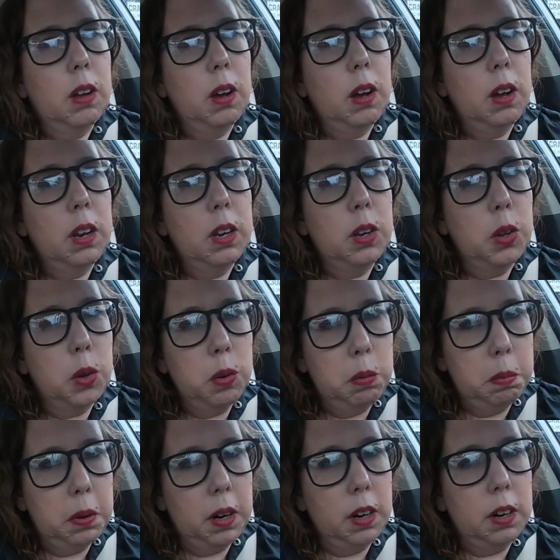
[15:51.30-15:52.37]
on
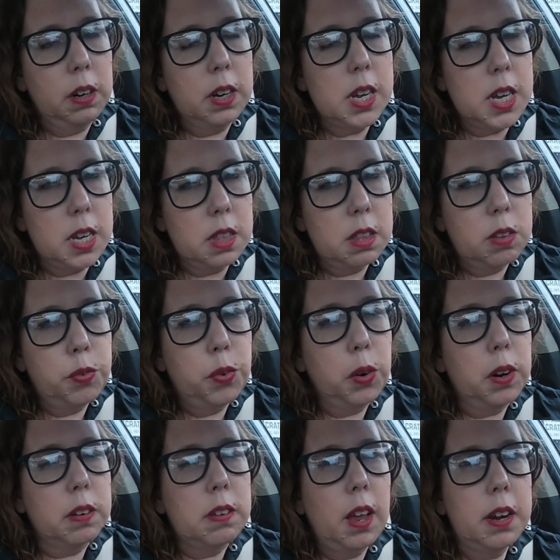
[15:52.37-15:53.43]
Uber Eats
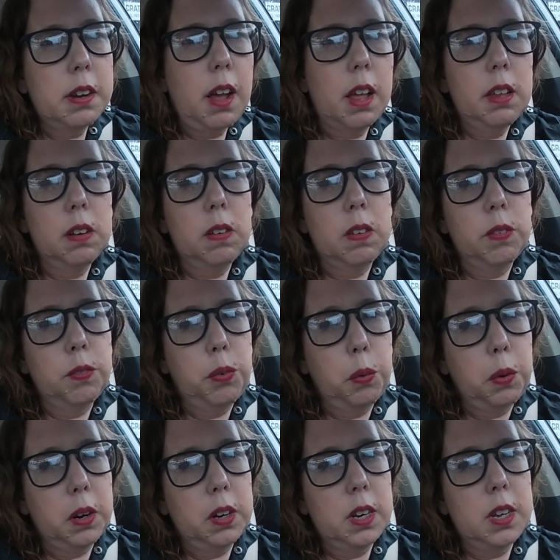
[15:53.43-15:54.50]
for
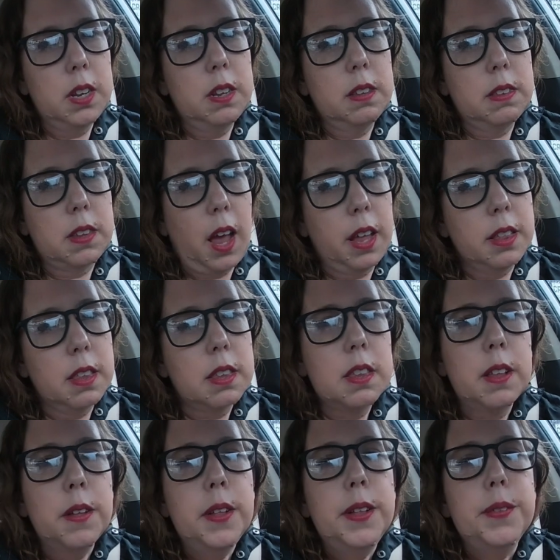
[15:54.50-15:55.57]
$10.40.
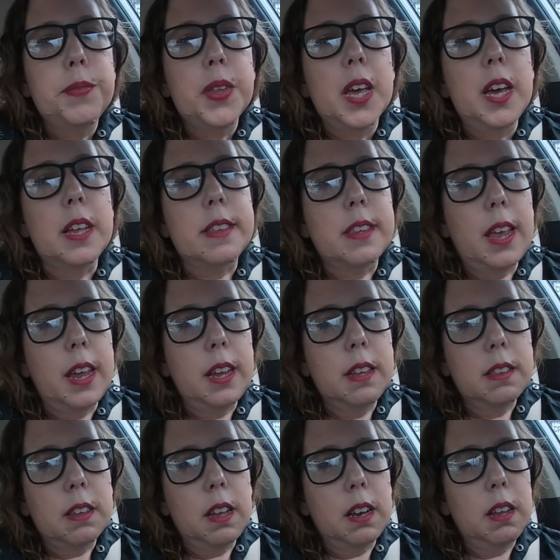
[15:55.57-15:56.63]
It's saying
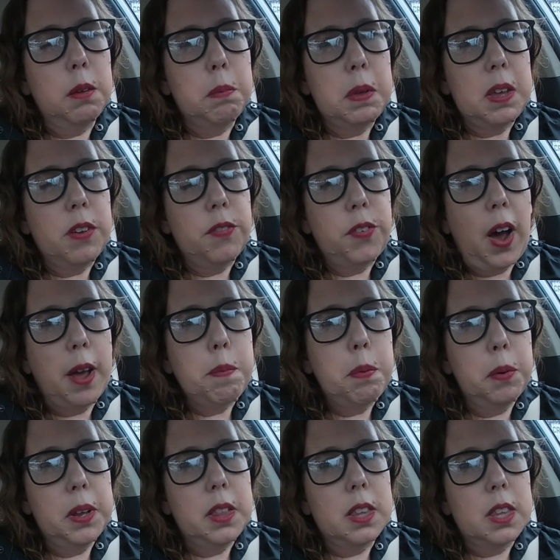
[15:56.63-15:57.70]
it's gonna be
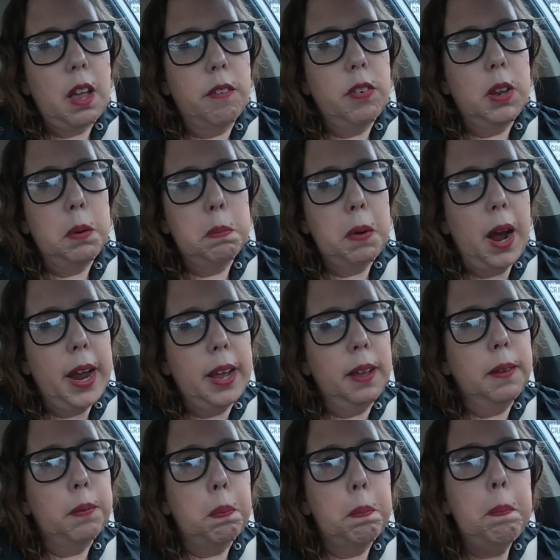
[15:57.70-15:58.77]
5.7
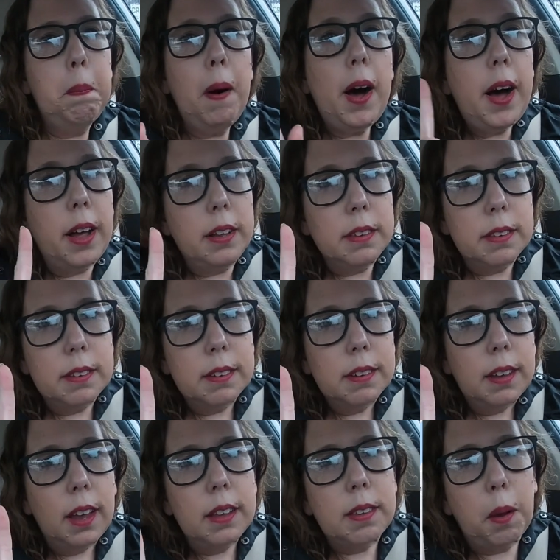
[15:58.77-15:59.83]
miles, but
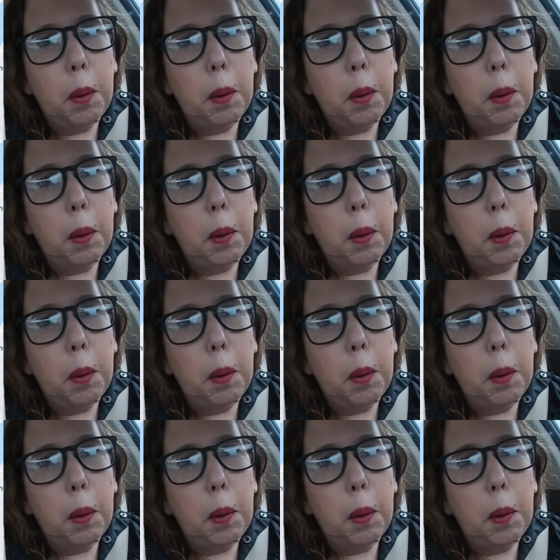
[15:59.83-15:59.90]
it's